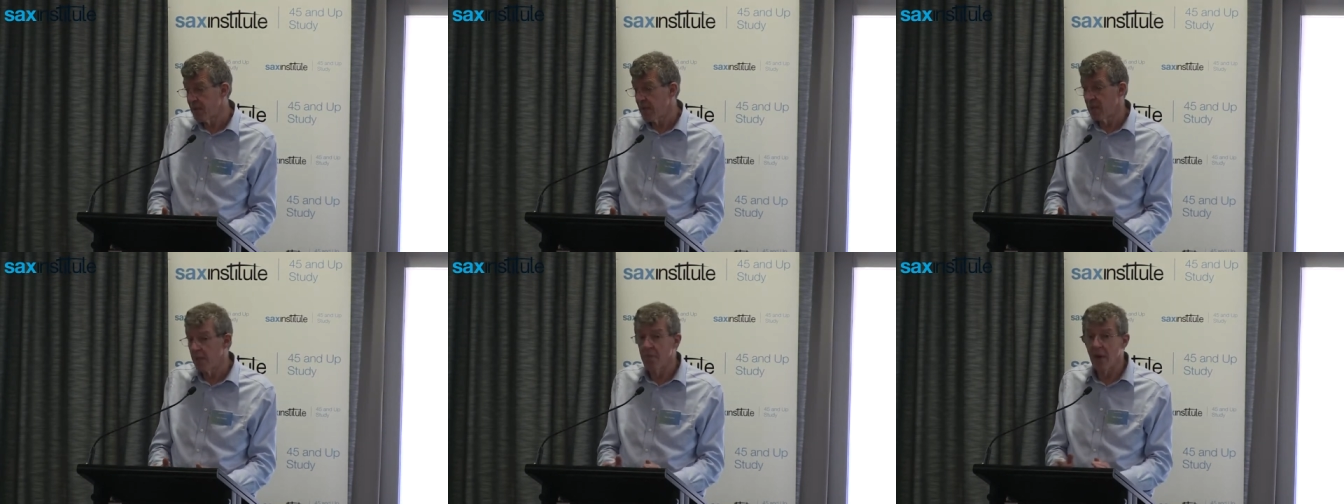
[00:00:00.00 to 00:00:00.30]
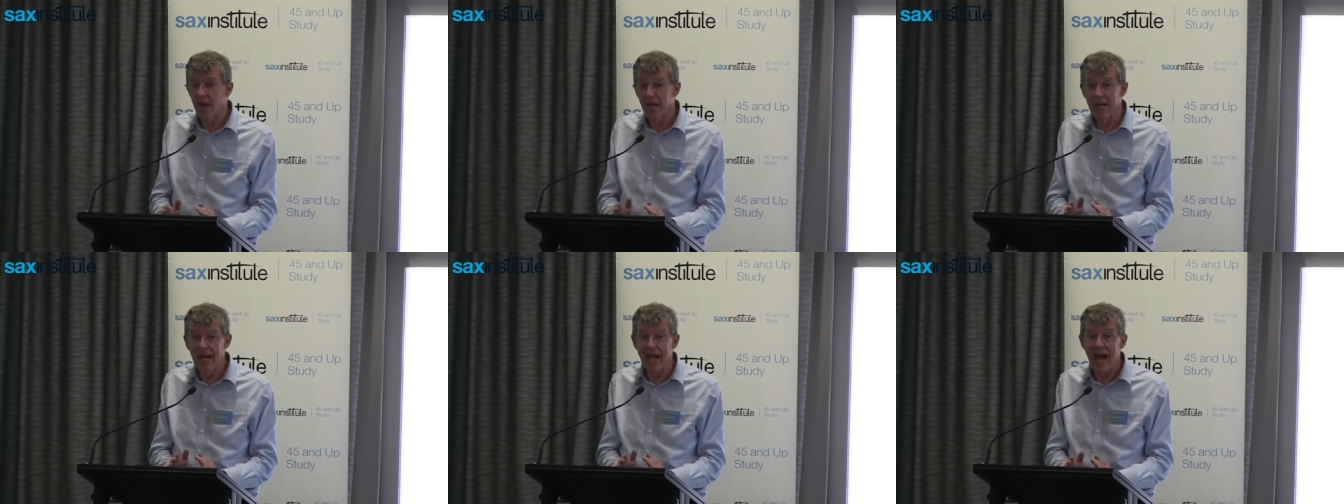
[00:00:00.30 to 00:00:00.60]
the
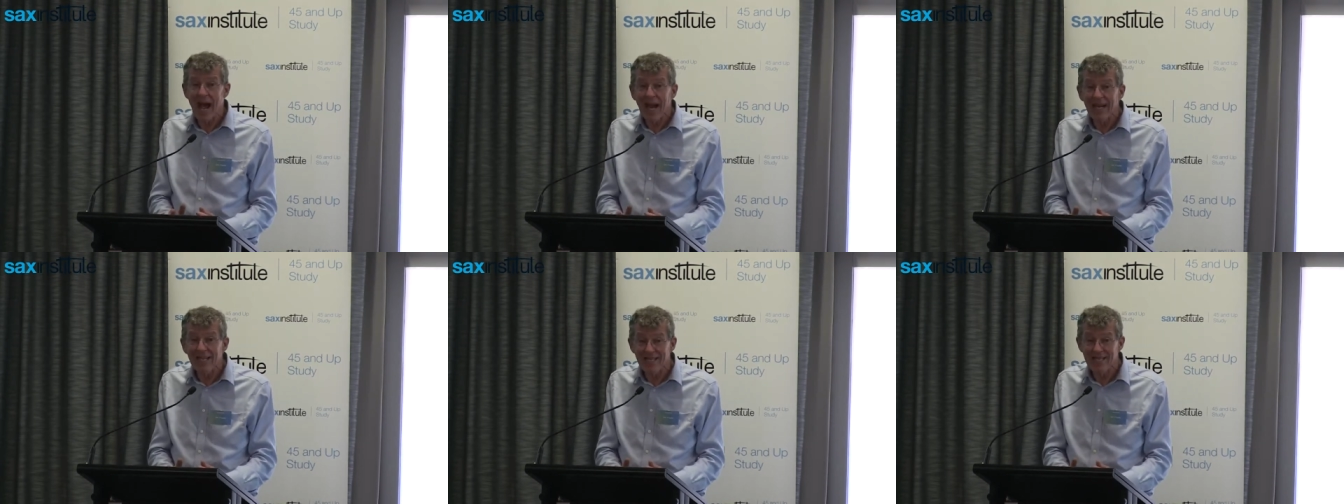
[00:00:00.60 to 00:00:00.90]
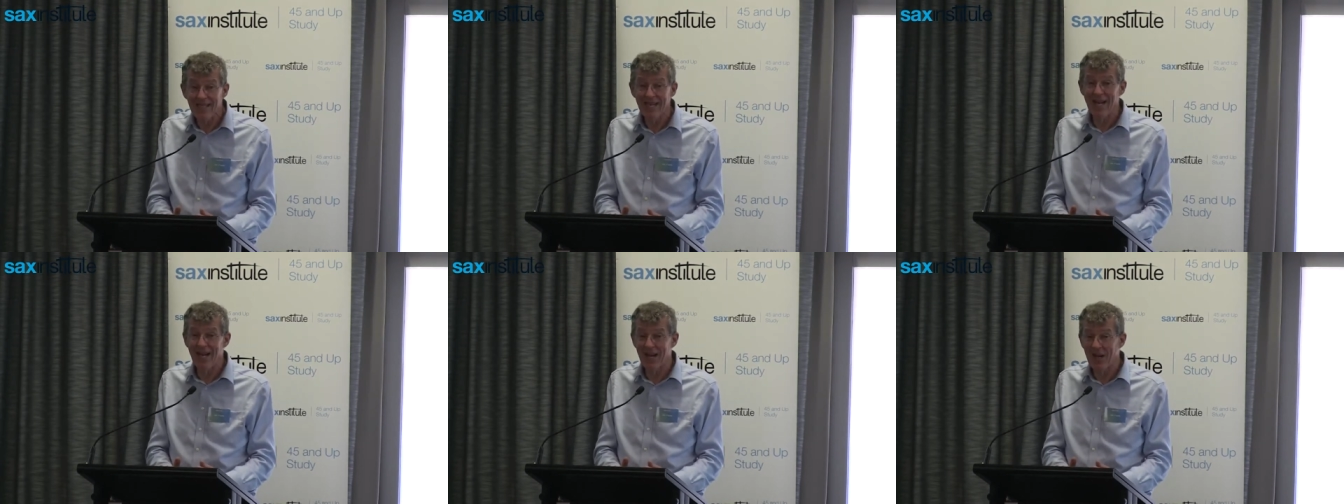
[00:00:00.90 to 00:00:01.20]
money had
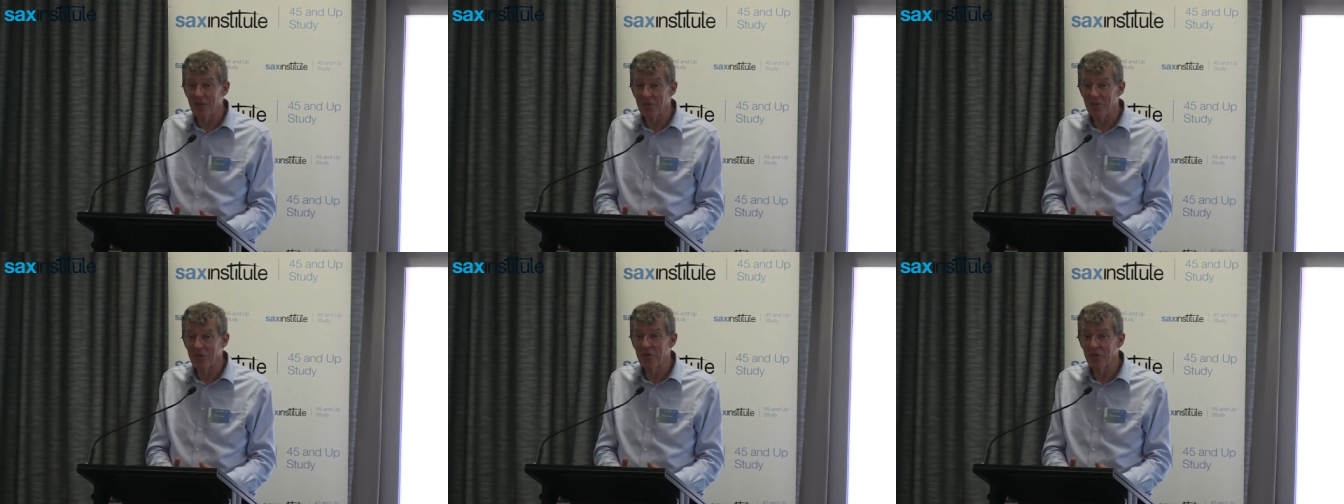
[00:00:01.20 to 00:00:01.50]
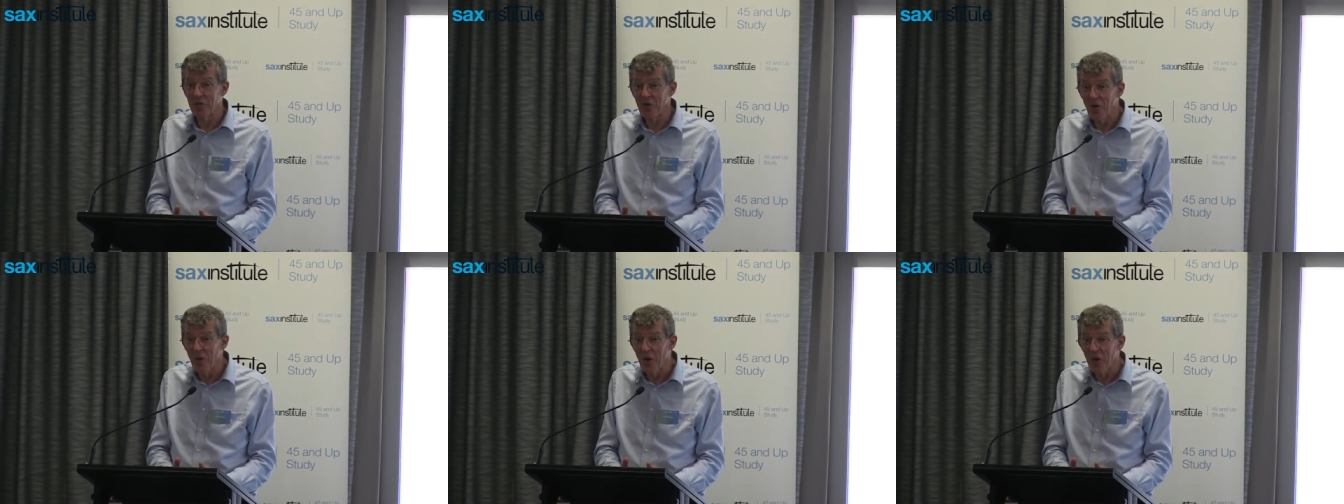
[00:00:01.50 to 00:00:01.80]
to get out the
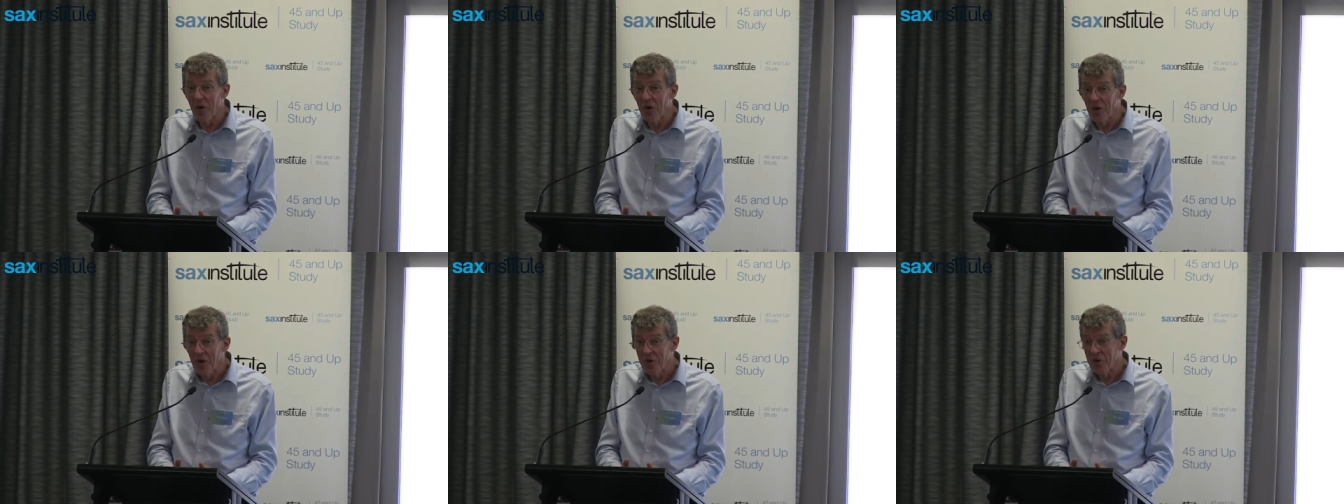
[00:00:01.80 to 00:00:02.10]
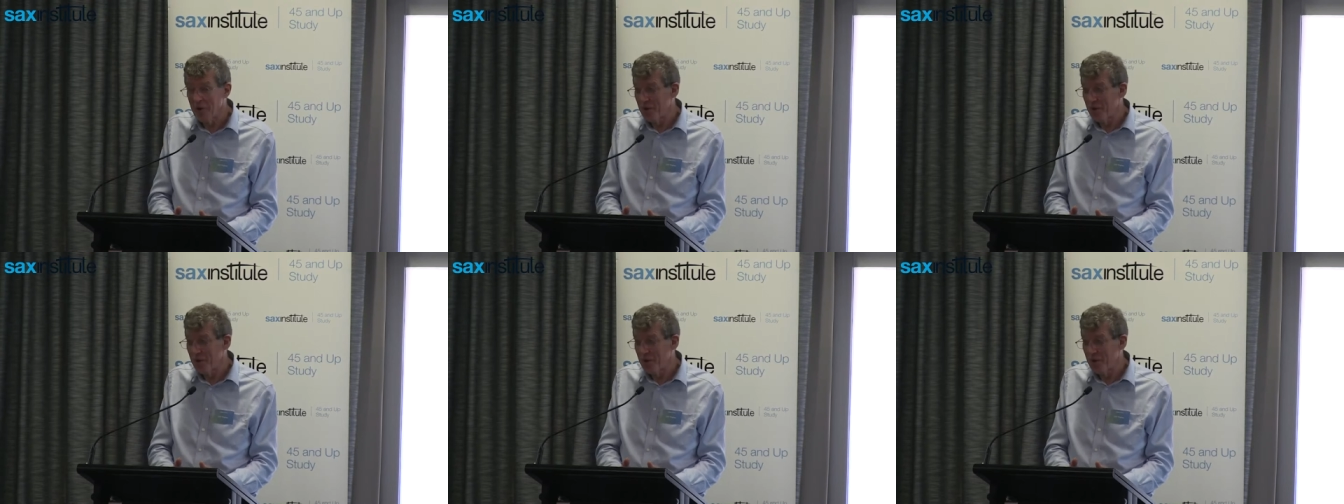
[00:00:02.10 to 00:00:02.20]
door